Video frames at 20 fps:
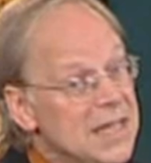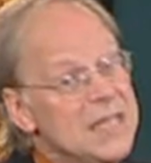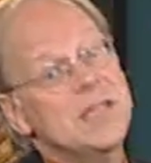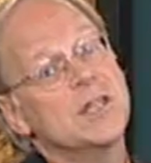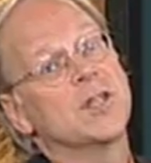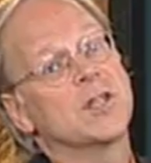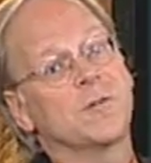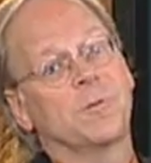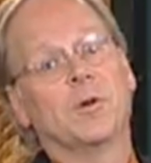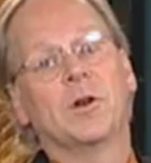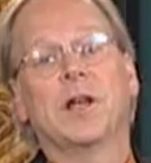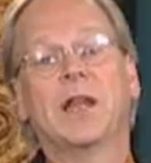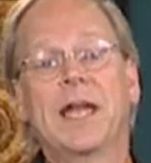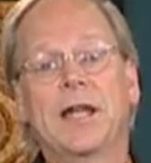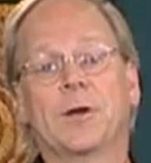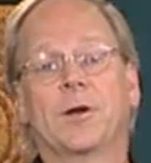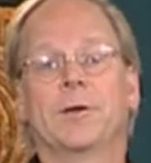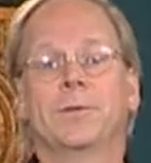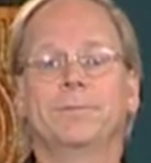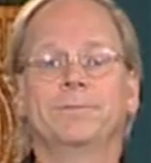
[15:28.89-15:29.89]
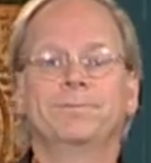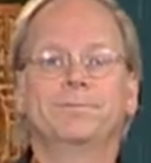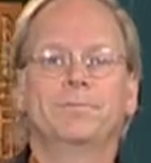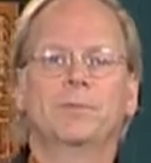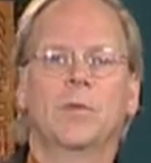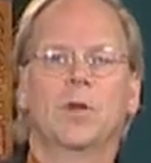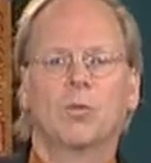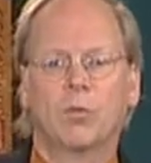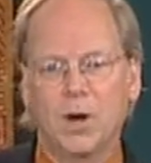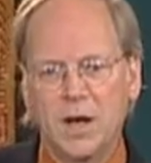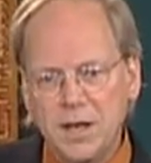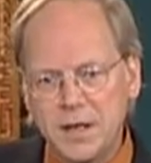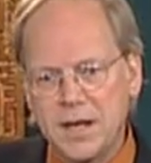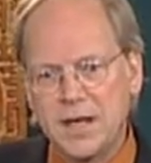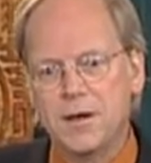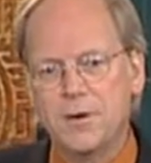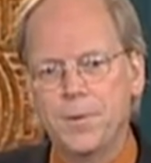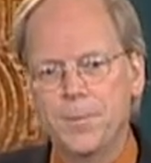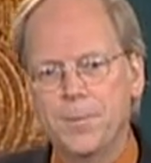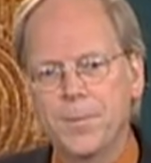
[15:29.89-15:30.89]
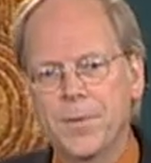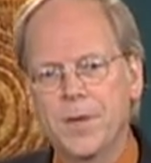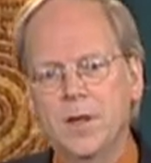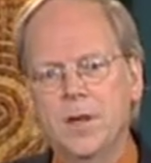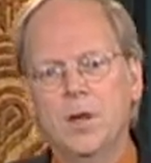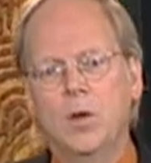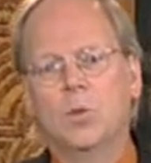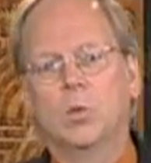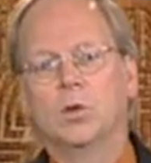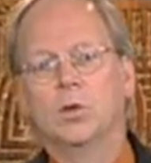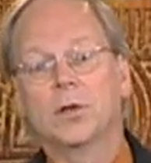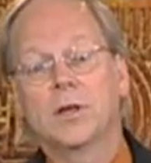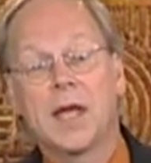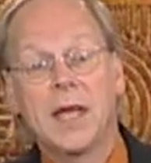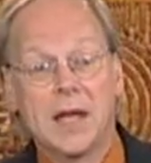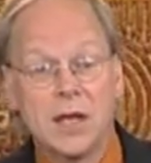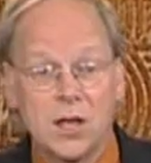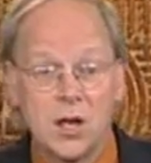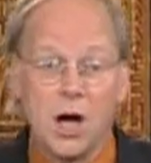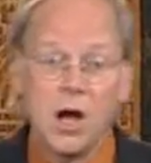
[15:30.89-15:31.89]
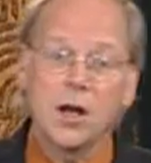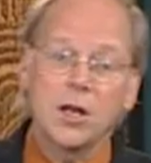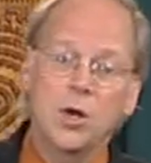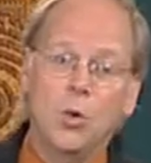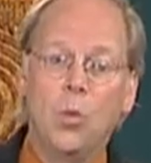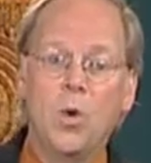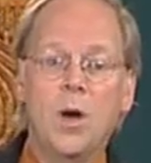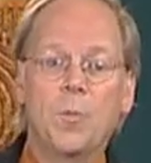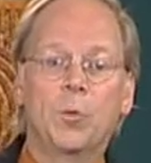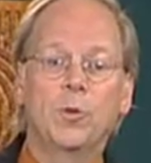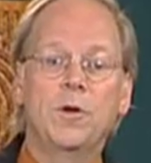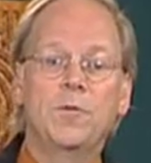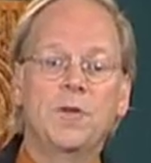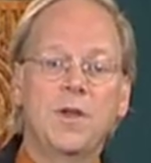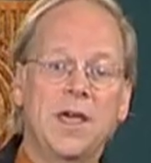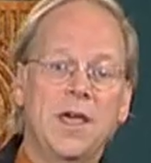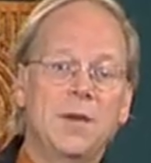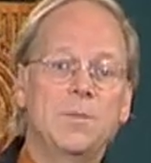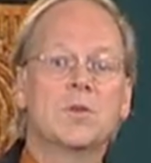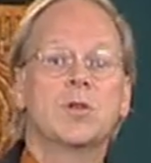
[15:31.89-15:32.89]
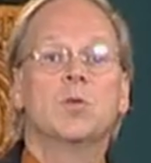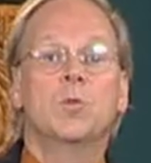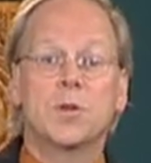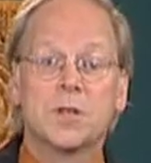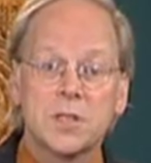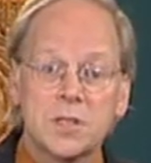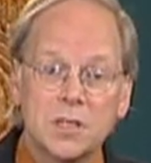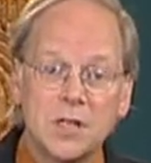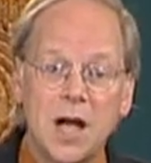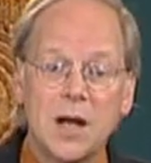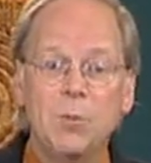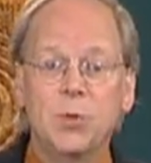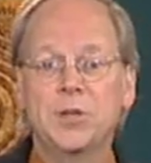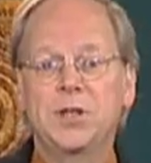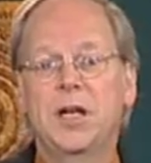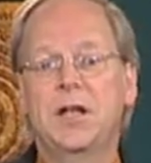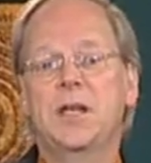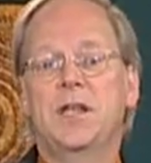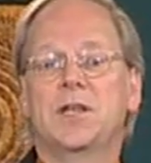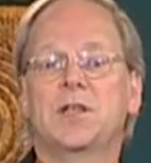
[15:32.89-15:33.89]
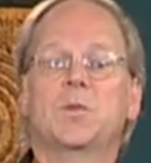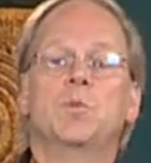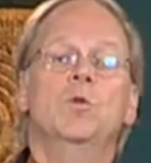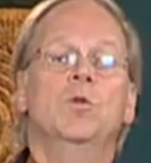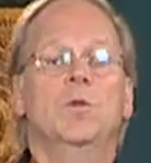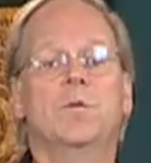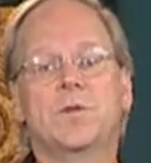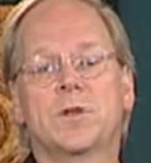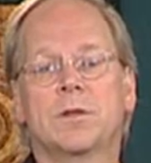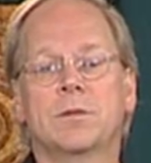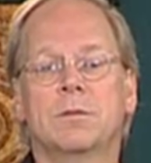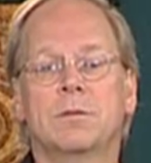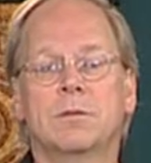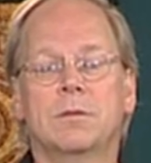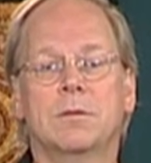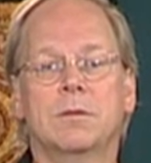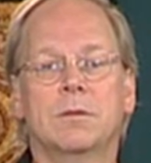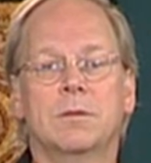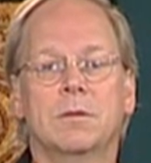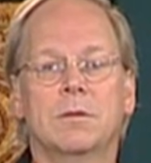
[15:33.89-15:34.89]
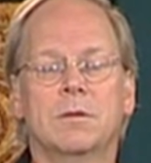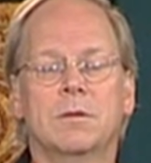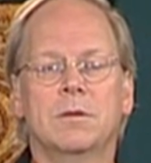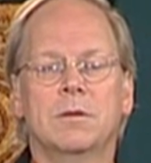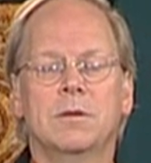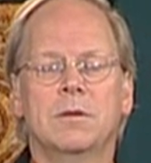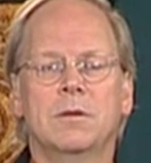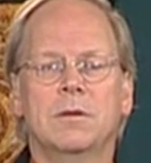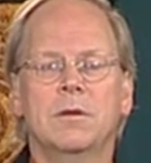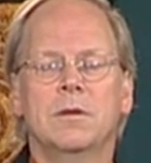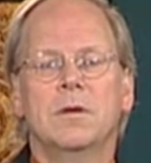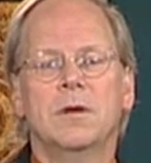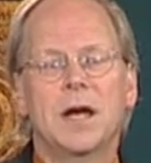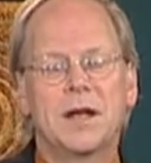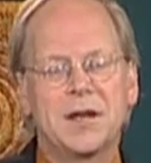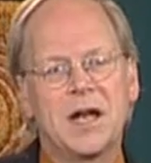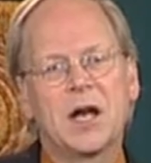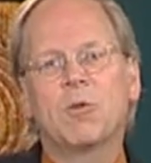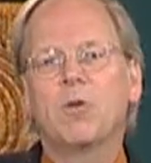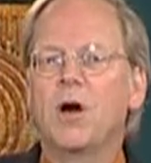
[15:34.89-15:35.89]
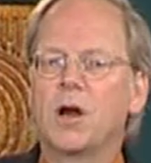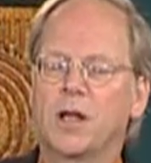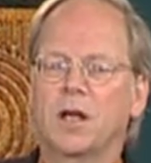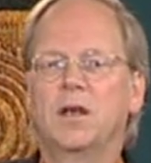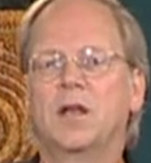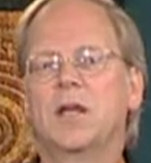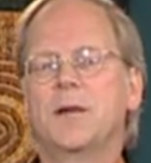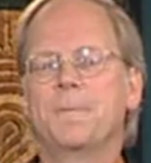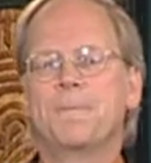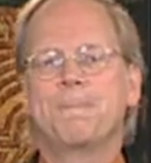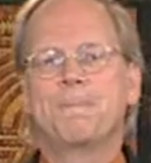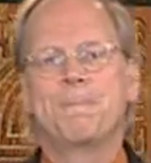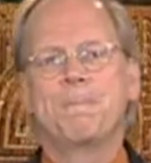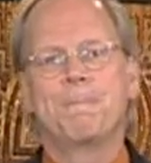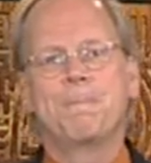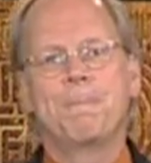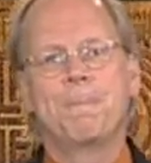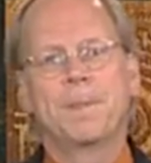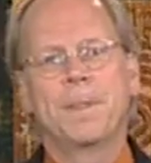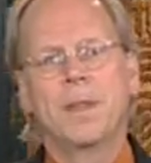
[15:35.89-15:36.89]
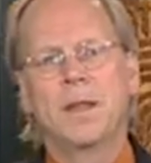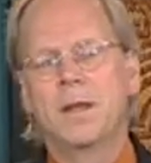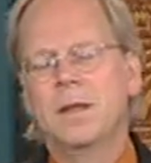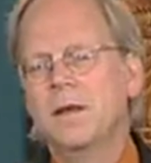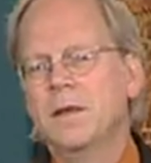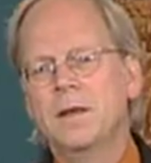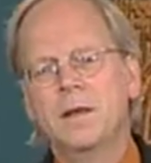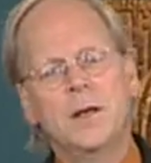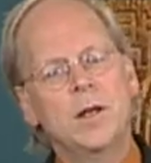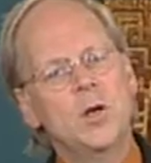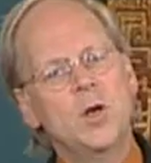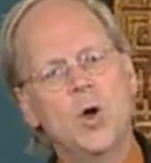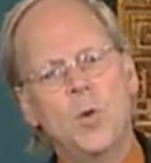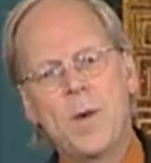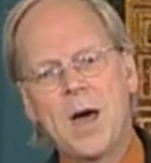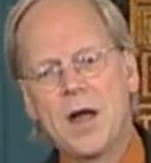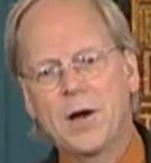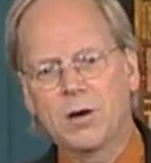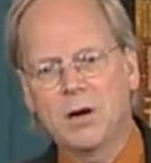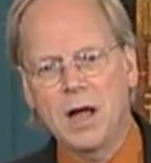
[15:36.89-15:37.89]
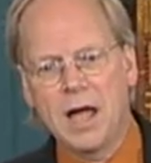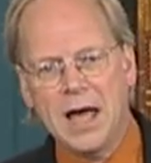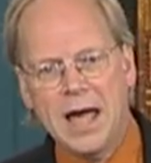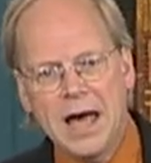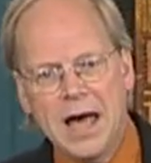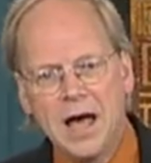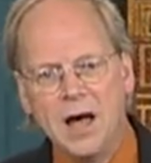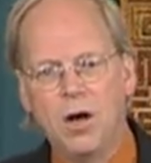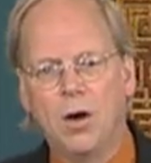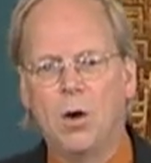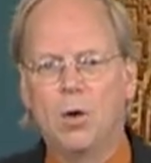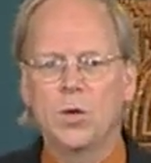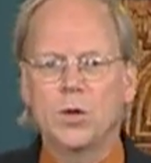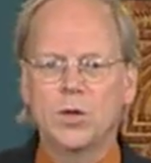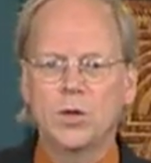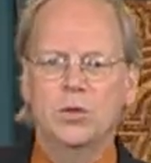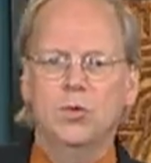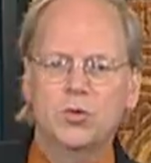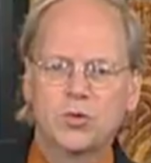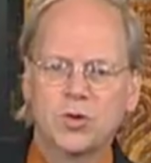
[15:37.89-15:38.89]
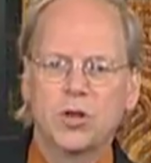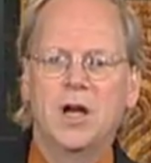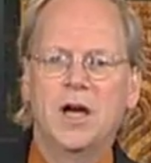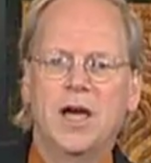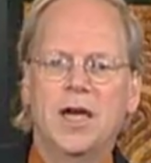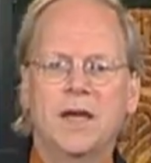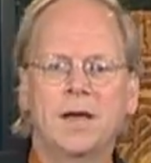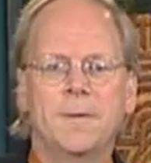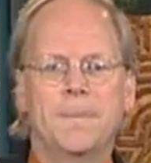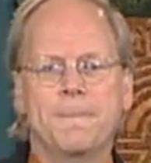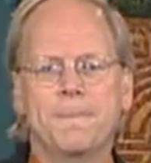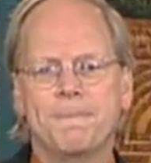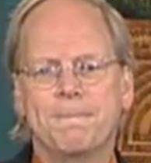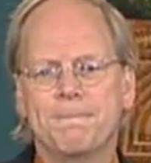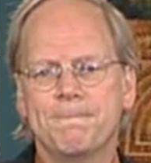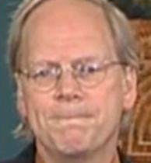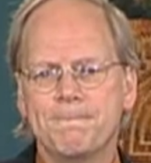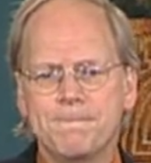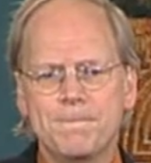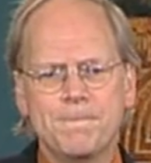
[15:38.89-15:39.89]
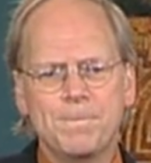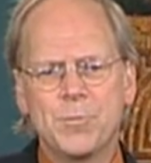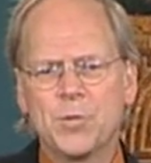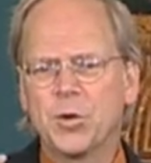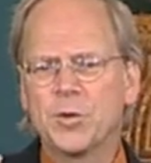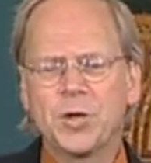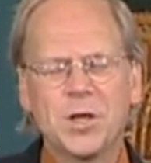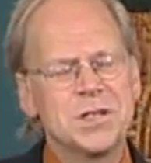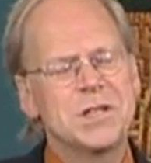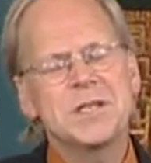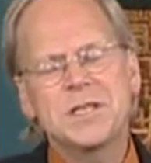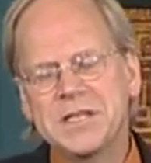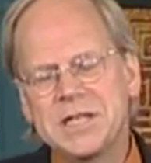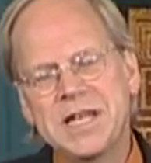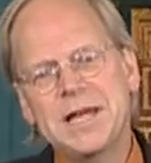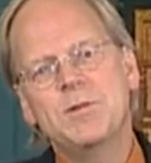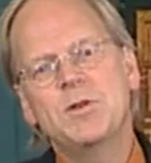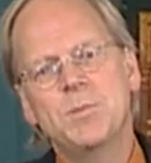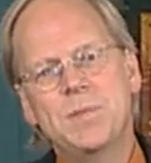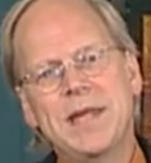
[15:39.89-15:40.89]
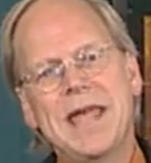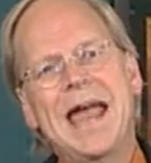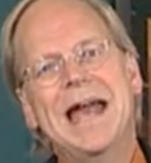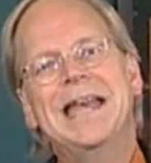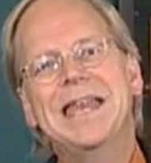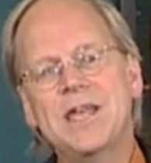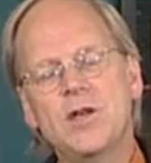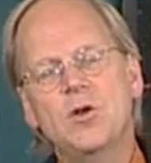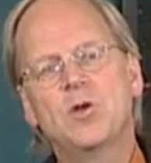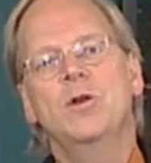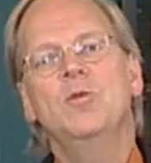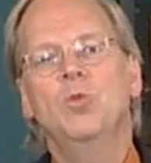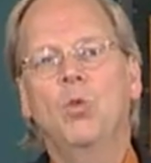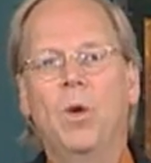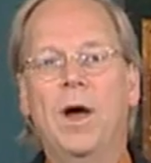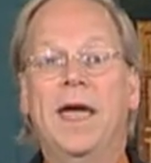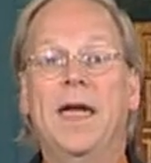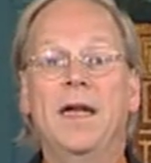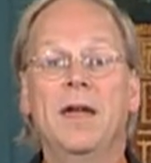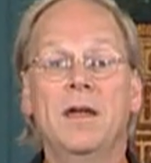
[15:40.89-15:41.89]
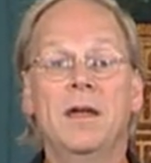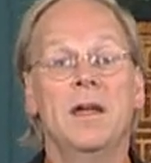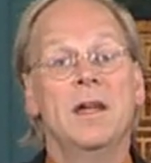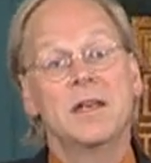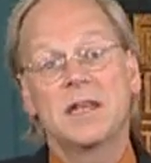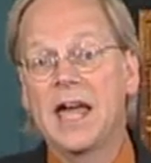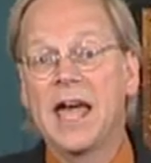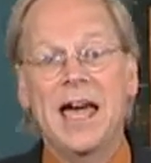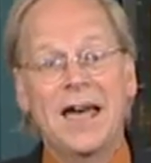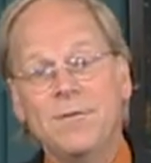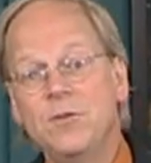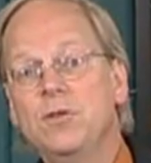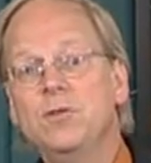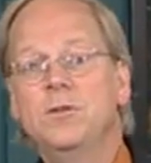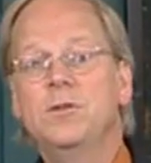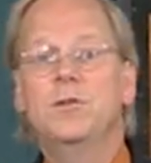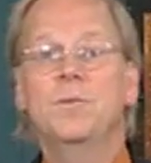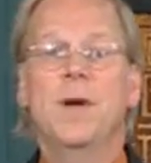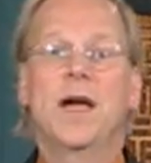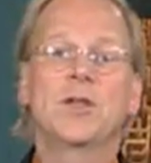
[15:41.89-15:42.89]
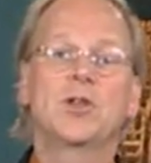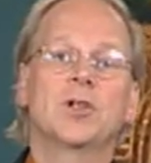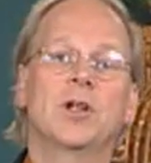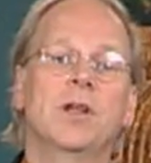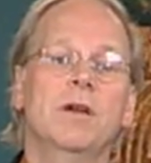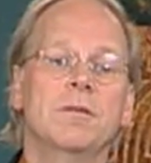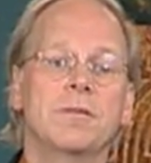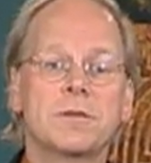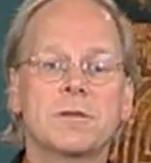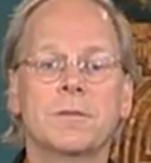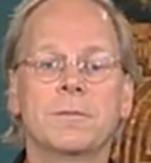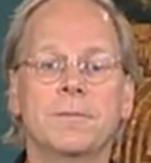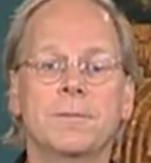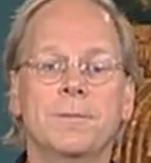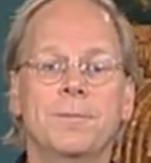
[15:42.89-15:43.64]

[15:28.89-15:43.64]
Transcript: is for later. Right now, we're looking at non-cooperative games with simultaneous moves. And ironically, no matter how you try, there doesn't seem to be any good way to have you two match clothes.